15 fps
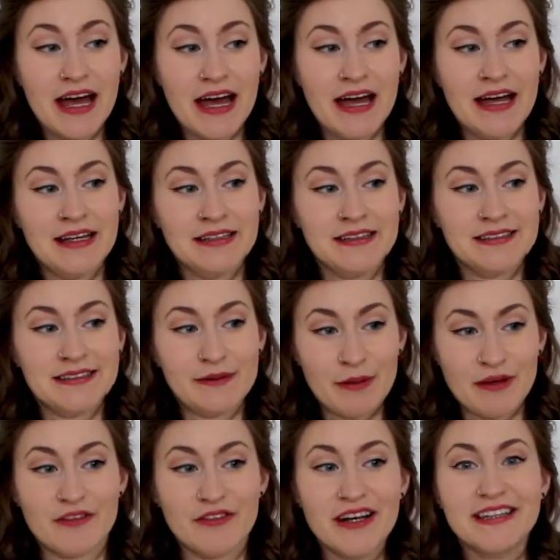And
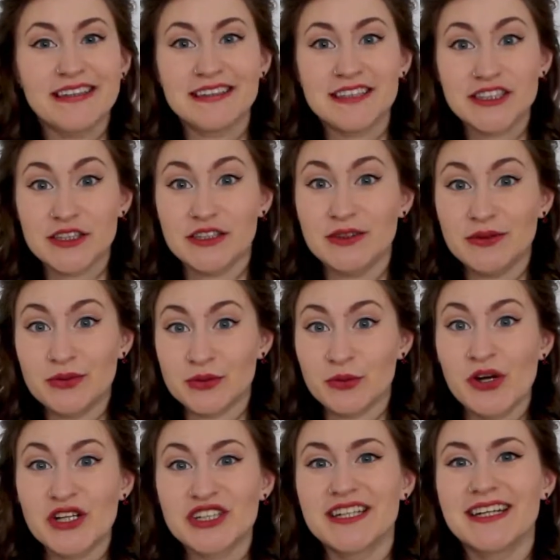my friend, she was
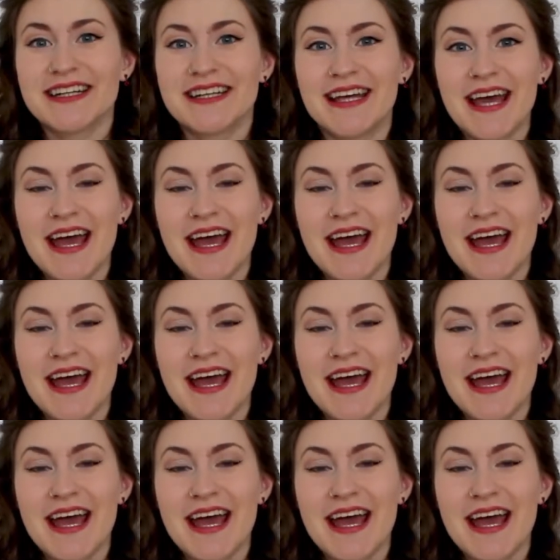watching it